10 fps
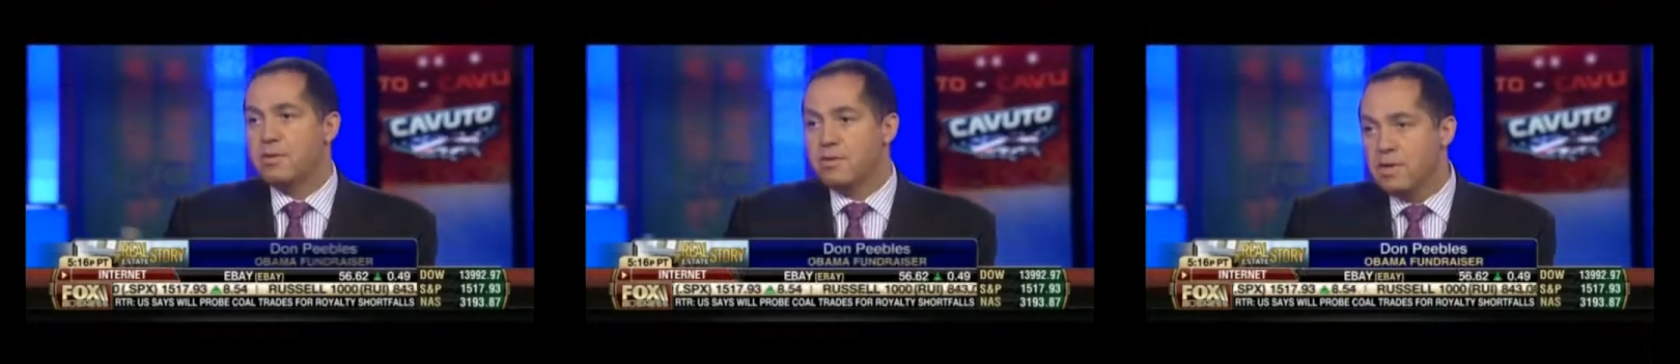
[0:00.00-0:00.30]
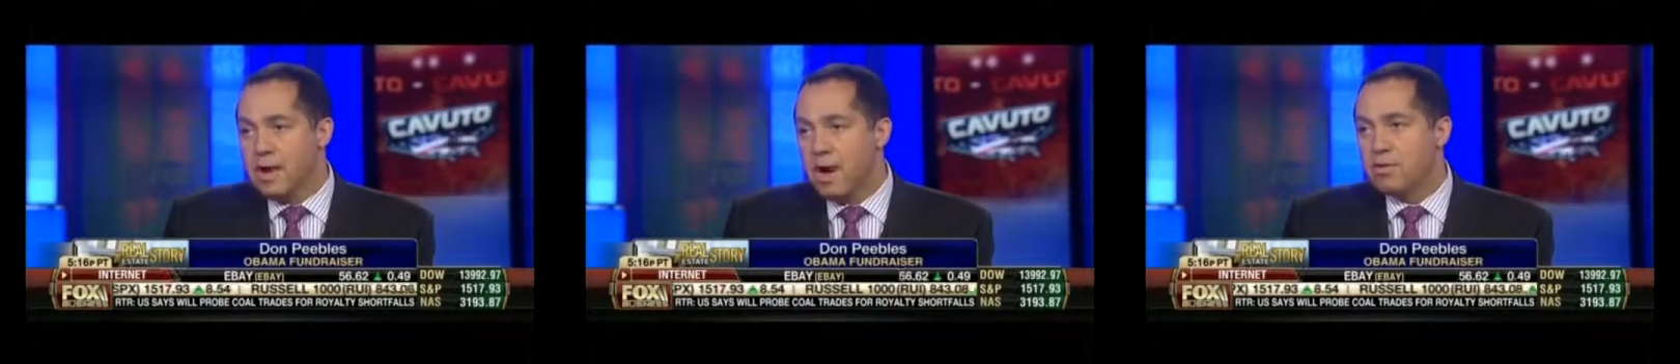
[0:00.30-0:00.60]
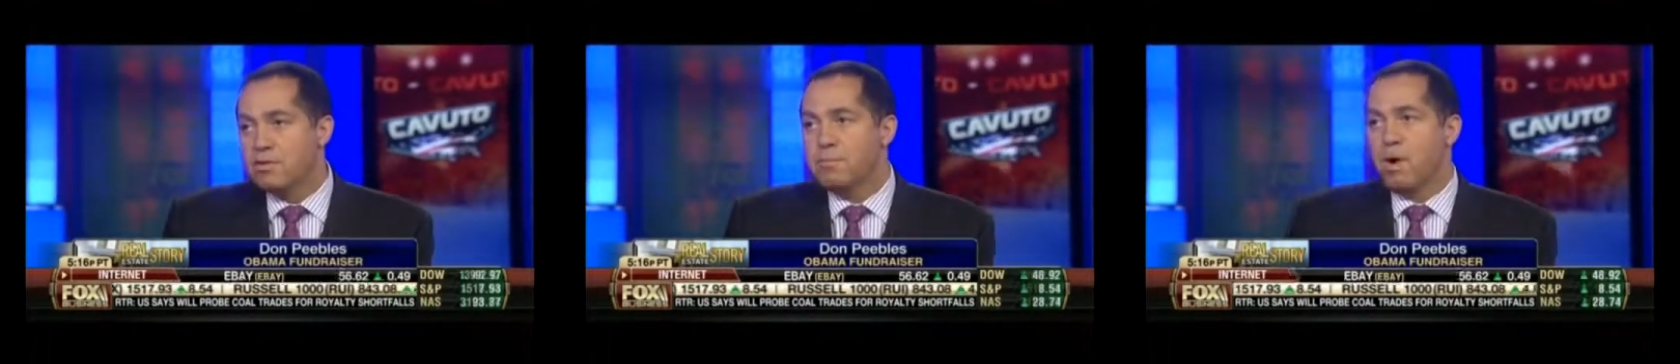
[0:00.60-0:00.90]
the
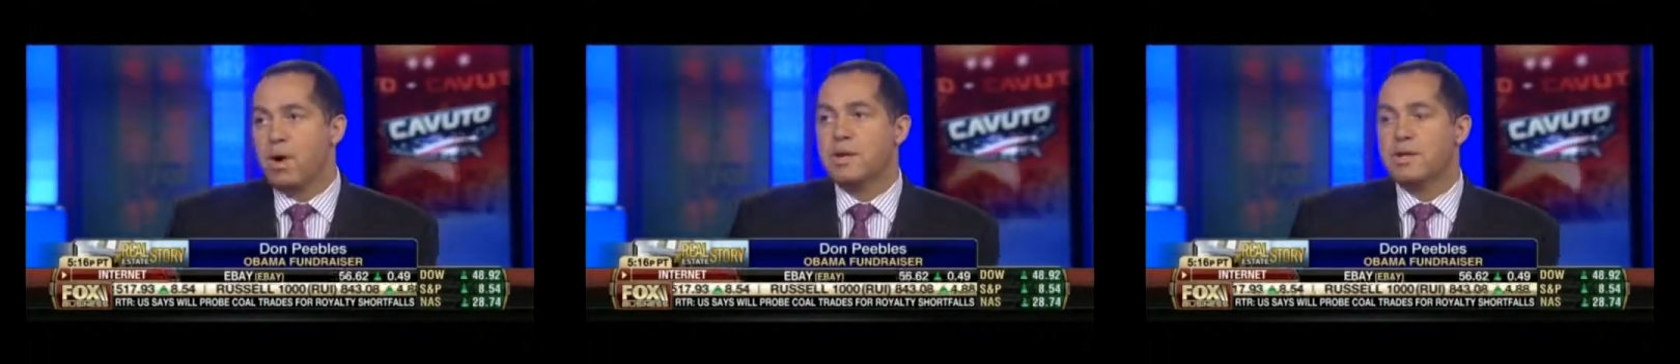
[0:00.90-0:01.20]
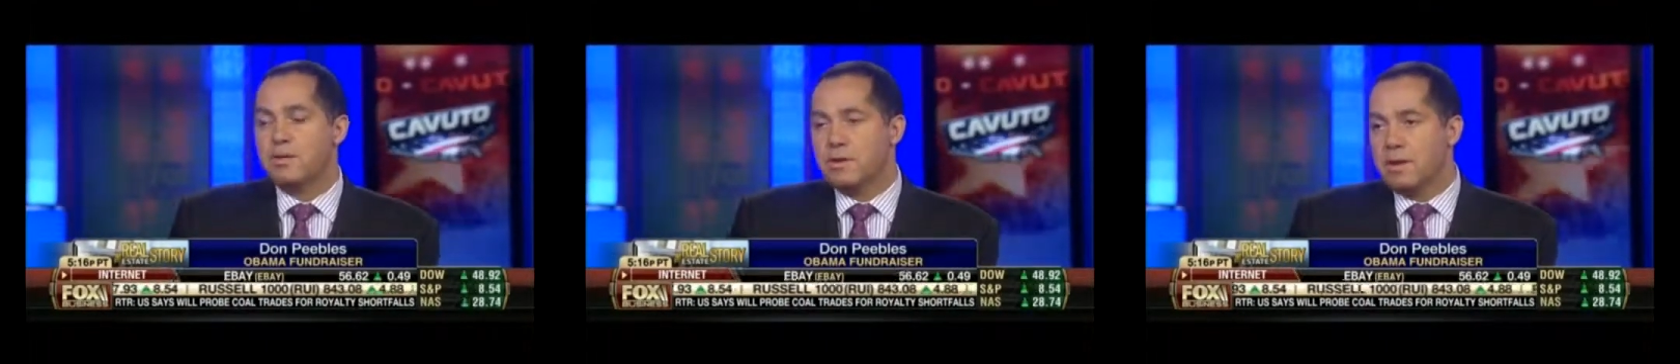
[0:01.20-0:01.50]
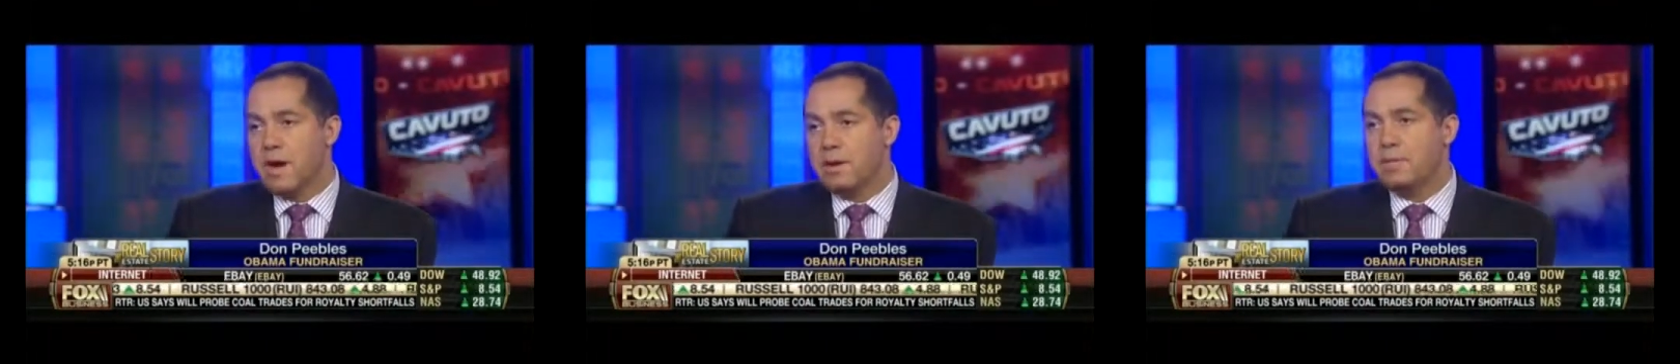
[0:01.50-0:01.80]
housing market and the
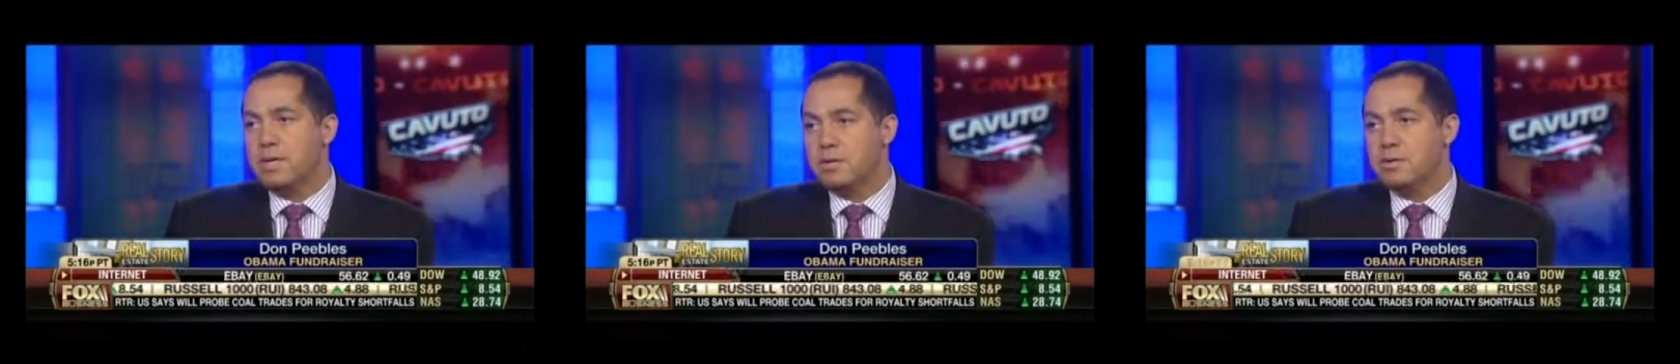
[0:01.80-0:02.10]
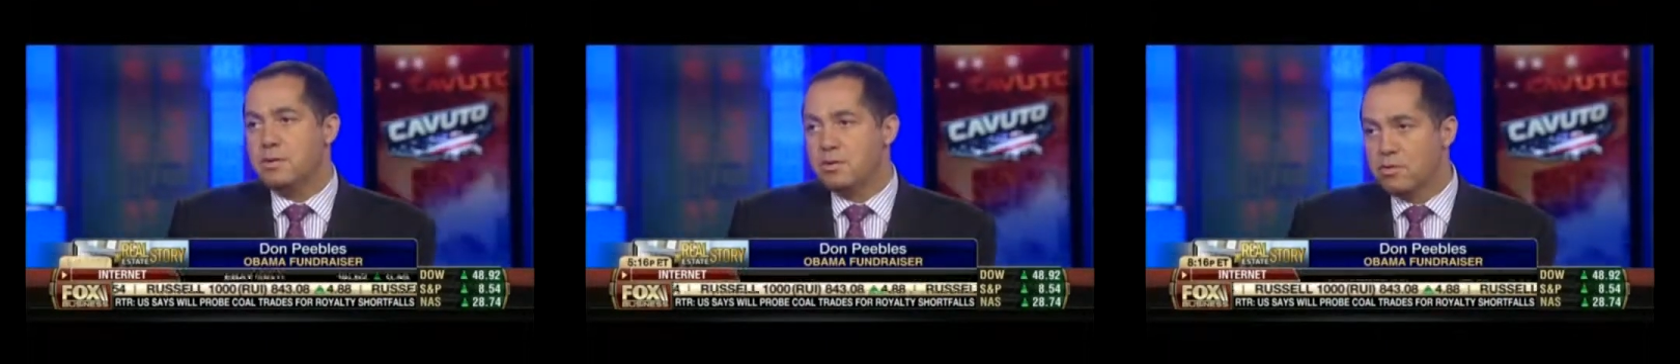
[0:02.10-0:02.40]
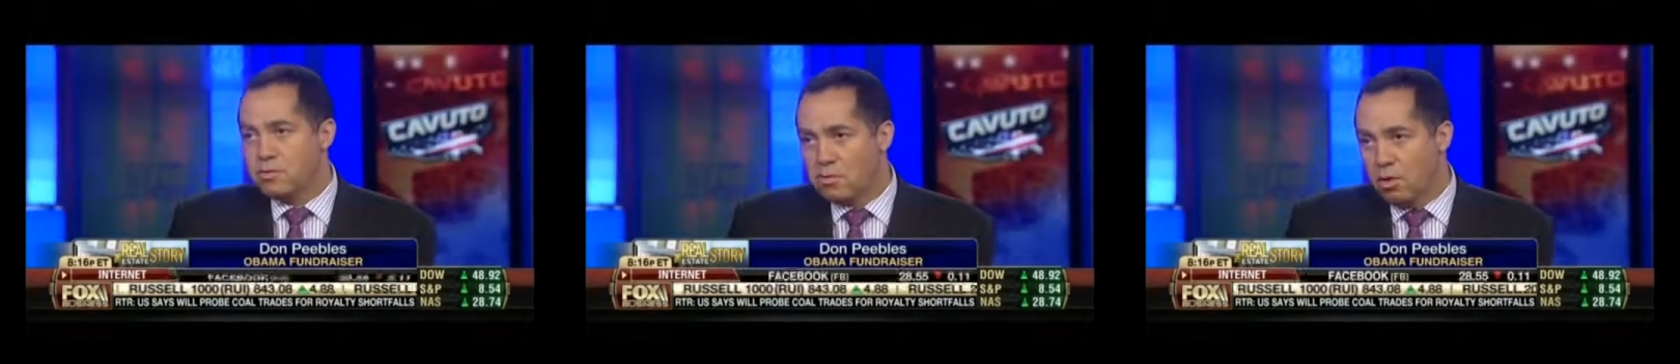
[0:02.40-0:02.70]
economy continue
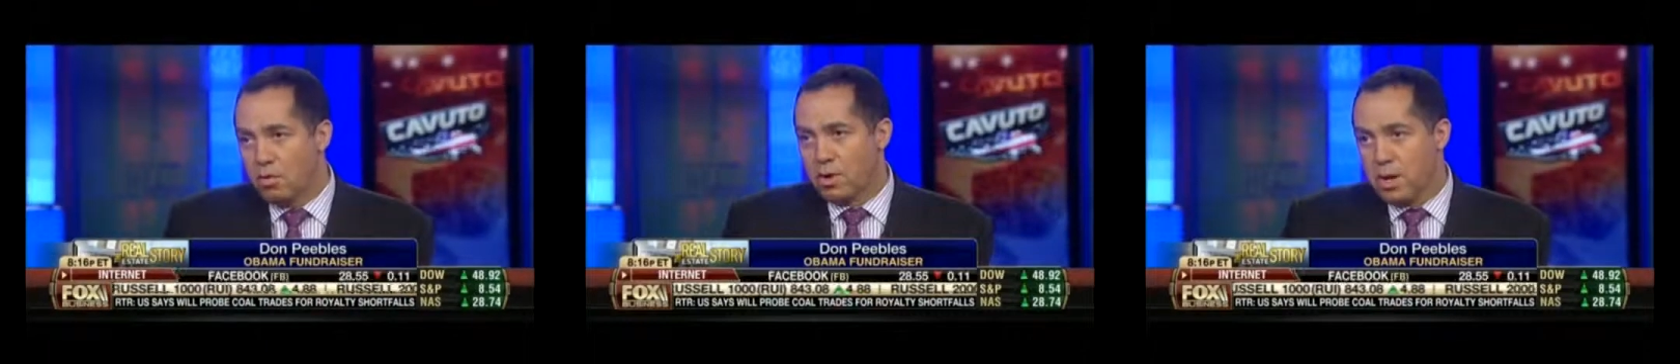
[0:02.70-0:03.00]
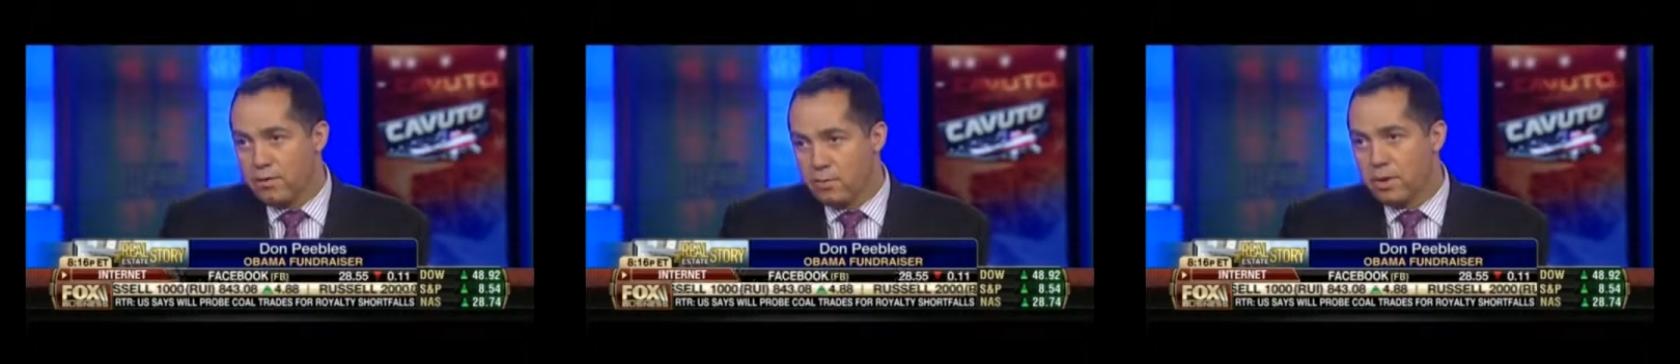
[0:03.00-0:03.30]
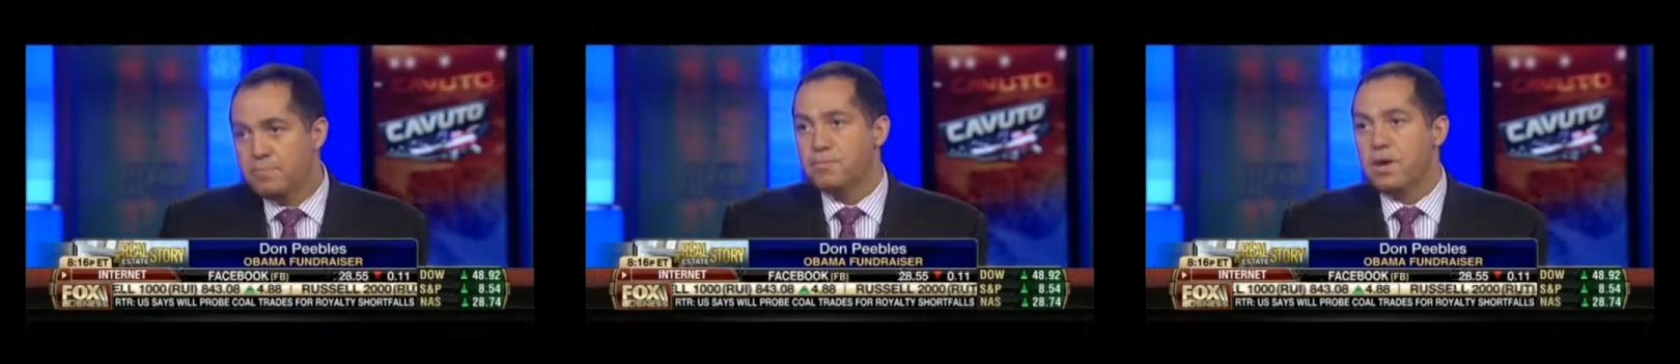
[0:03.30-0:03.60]
this slow recovery,